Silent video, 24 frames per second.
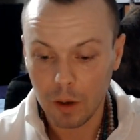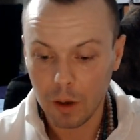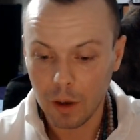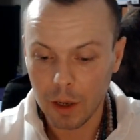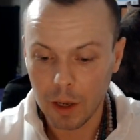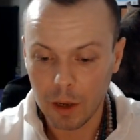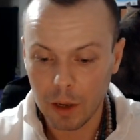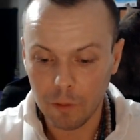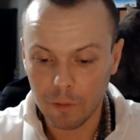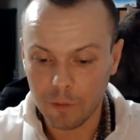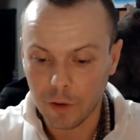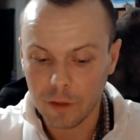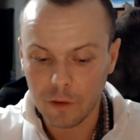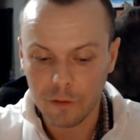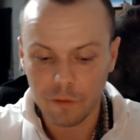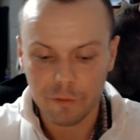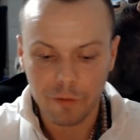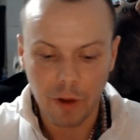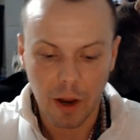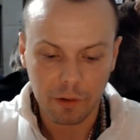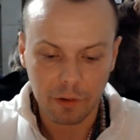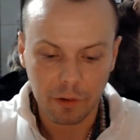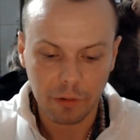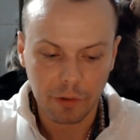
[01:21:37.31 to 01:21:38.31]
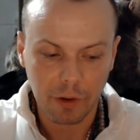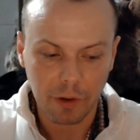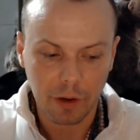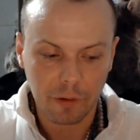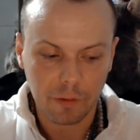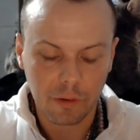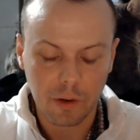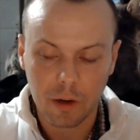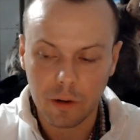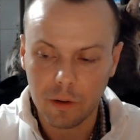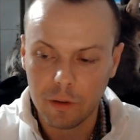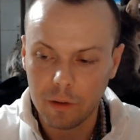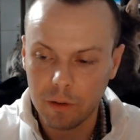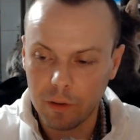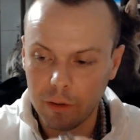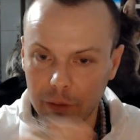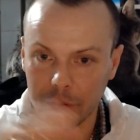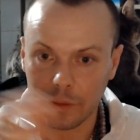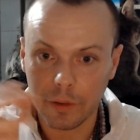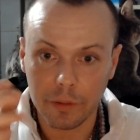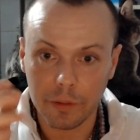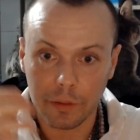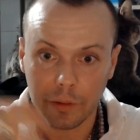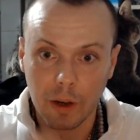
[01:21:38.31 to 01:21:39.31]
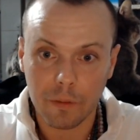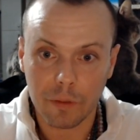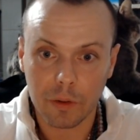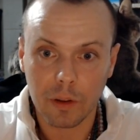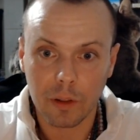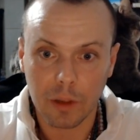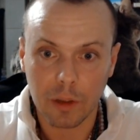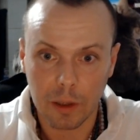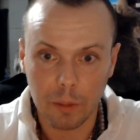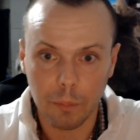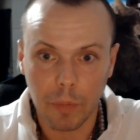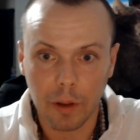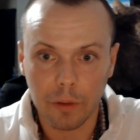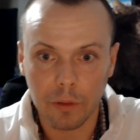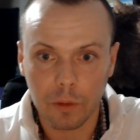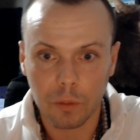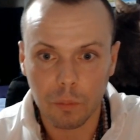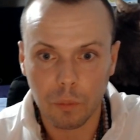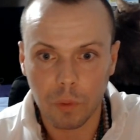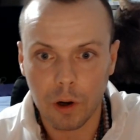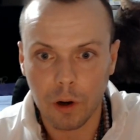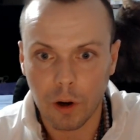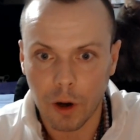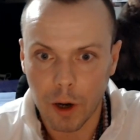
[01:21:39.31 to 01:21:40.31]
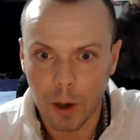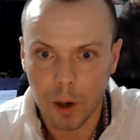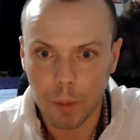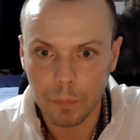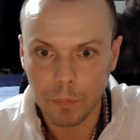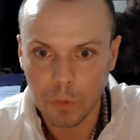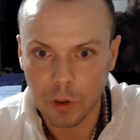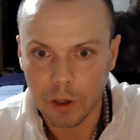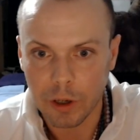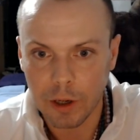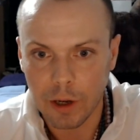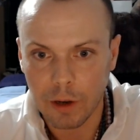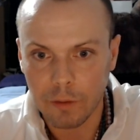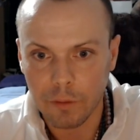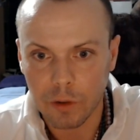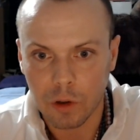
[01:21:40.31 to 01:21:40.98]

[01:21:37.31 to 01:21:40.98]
And with other factors, like I said, this is definitely a month where you're going to have,